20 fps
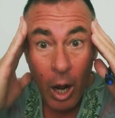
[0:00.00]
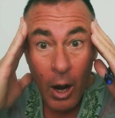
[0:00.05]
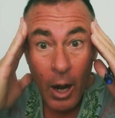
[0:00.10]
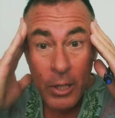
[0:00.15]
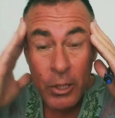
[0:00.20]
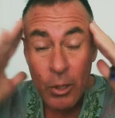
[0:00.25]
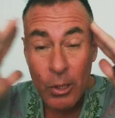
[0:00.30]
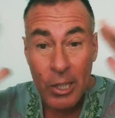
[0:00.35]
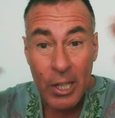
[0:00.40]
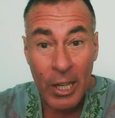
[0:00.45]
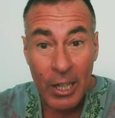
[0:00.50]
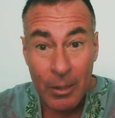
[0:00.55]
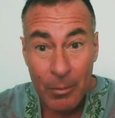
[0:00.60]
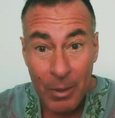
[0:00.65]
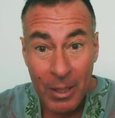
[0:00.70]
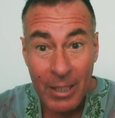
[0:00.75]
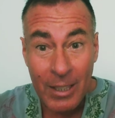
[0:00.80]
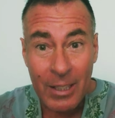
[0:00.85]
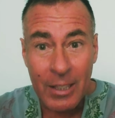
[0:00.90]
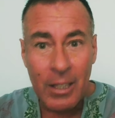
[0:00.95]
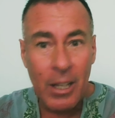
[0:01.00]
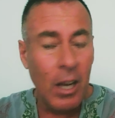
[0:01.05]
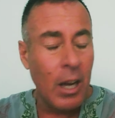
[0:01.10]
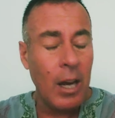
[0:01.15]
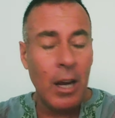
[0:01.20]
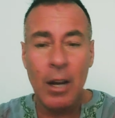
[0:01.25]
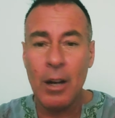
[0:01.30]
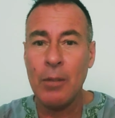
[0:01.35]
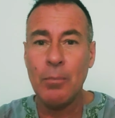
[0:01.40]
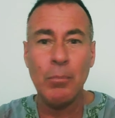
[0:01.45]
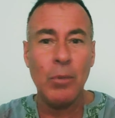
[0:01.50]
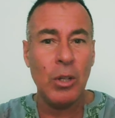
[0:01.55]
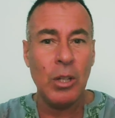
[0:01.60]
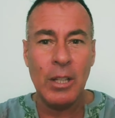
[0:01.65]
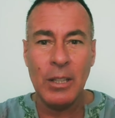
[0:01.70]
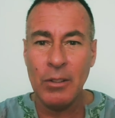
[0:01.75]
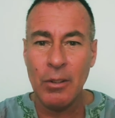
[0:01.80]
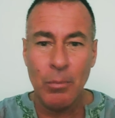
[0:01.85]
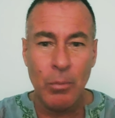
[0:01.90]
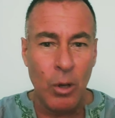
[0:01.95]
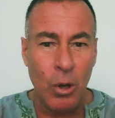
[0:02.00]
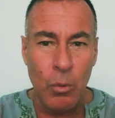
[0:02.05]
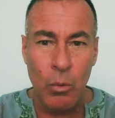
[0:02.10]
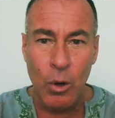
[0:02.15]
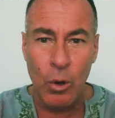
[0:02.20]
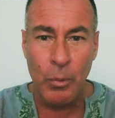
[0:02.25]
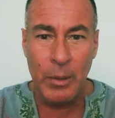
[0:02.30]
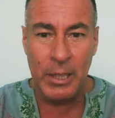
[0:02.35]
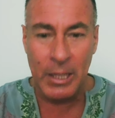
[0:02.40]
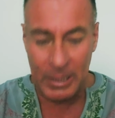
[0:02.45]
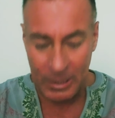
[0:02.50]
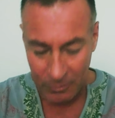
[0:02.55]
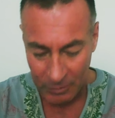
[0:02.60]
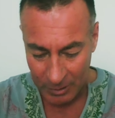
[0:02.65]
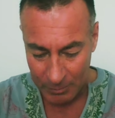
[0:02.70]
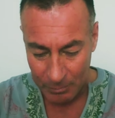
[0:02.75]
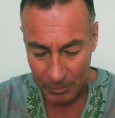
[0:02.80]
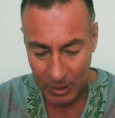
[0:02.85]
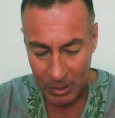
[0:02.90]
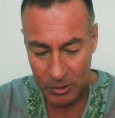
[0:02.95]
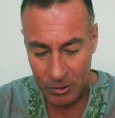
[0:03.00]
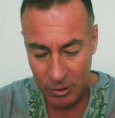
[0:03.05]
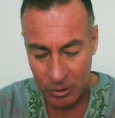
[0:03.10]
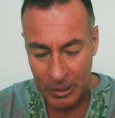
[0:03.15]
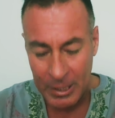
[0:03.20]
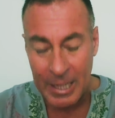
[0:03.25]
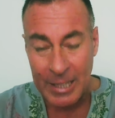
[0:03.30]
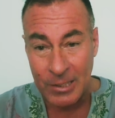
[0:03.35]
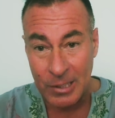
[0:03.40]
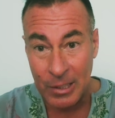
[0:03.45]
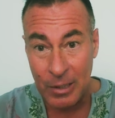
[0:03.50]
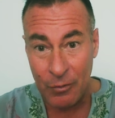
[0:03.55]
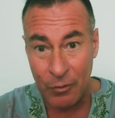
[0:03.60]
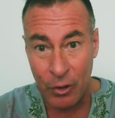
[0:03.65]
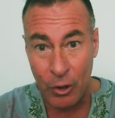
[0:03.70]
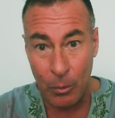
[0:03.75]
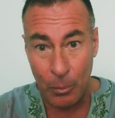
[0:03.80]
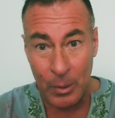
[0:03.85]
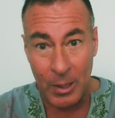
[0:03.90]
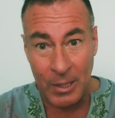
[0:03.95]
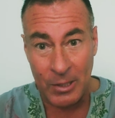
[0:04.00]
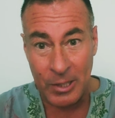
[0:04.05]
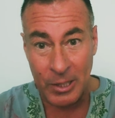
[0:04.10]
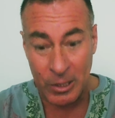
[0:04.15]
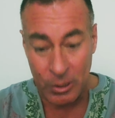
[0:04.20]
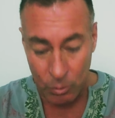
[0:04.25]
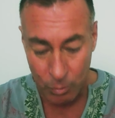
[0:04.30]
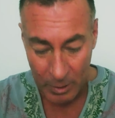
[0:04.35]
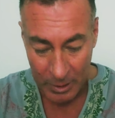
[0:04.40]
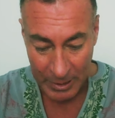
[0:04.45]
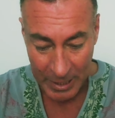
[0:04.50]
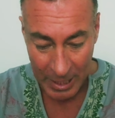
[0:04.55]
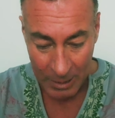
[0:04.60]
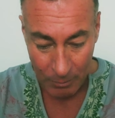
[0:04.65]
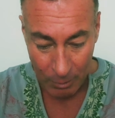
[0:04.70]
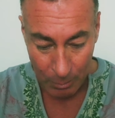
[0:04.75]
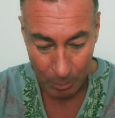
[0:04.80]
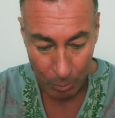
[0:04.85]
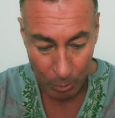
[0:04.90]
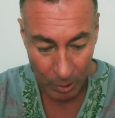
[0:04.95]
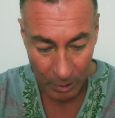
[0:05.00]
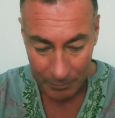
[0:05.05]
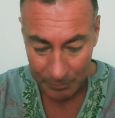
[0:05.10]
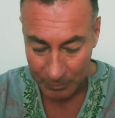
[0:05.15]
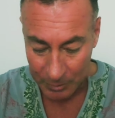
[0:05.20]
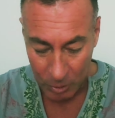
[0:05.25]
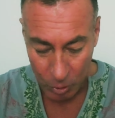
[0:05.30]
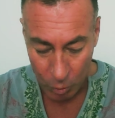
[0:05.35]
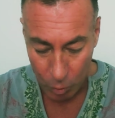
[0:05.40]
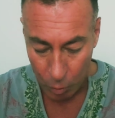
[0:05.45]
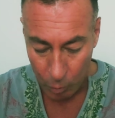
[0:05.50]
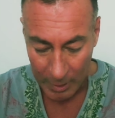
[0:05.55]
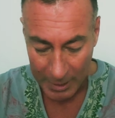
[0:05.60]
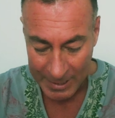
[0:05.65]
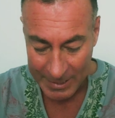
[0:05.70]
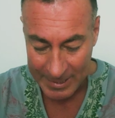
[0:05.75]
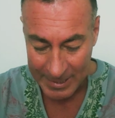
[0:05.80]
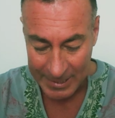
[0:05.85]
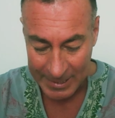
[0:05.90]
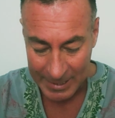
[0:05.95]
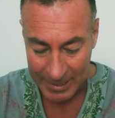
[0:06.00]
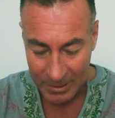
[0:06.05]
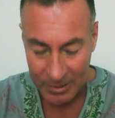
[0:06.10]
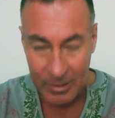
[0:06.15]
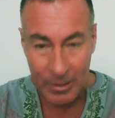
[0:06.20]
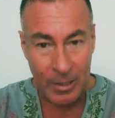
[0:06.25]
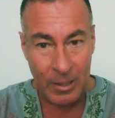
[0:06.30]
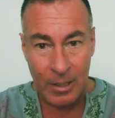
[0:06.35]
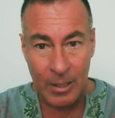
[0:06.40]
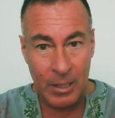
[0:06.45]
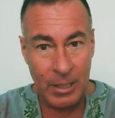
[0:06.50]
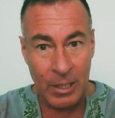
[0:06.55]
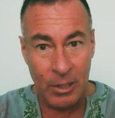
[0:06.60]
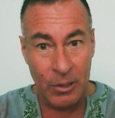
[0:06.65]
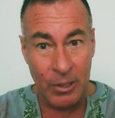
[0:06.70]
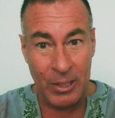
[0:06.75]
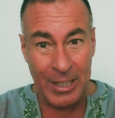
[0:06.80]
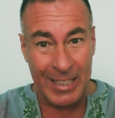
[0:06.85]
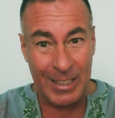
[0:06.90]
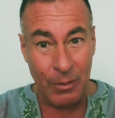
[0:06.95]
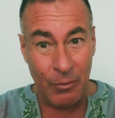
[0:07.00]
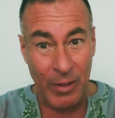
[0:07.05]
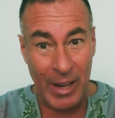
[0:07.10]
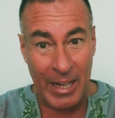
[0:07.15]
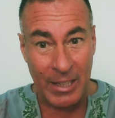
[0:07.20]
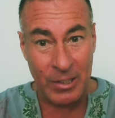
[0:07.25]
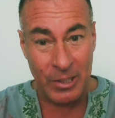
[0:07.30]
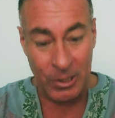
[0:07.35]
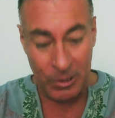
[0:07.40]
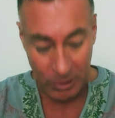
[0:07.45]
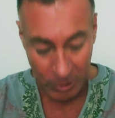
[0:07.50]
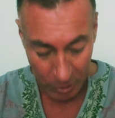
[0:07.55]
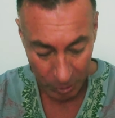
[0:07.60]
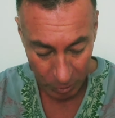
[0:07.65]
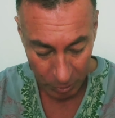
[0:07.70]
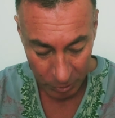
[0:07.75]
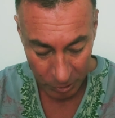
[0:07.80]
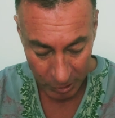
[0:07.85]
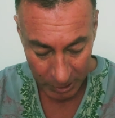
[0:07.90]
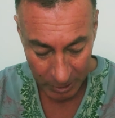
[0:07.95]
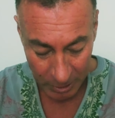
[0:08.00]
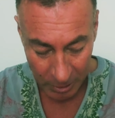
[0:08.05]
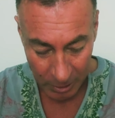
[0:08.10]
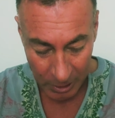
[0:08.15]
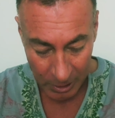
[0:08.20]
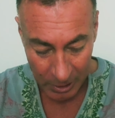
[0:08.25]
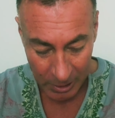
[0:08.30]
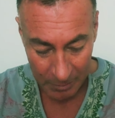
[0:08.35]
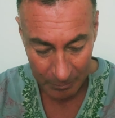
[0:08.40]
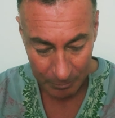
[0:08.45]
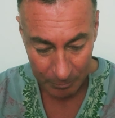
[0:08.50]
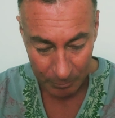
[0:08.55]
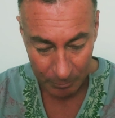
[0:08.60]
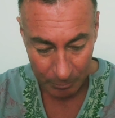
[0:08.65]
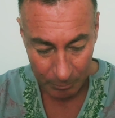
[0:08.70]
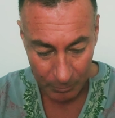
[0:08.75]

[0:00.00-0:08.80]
Are you kidding me? Unbelievable world we live in. So yeah, it's in the Philippines. I just read that report. Craziness. You know, you either get the vaccine or you go to jail.